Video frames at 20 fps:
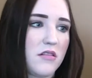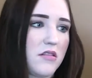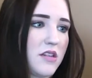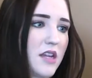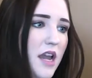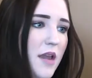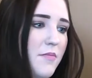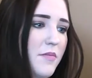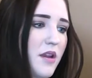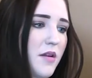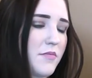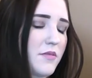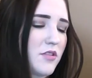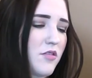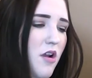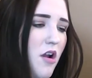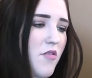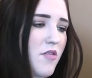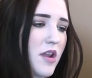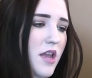time comes
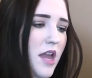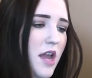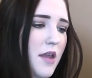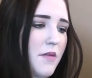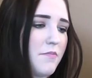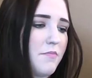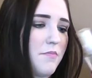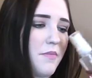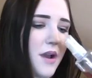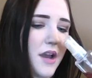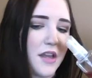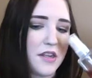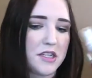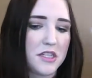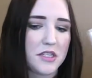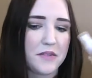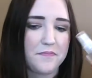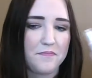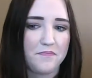around again, but